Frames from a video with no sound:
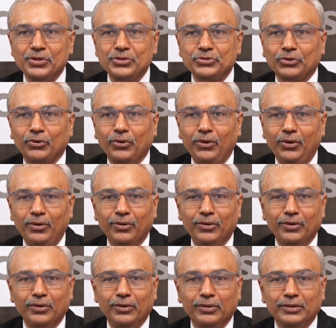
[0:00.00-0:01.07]

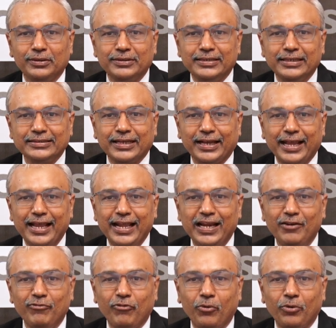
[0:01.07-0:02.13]
So this
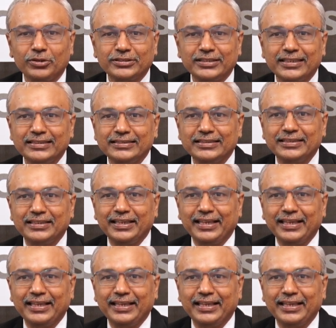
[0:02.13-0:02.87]
again forces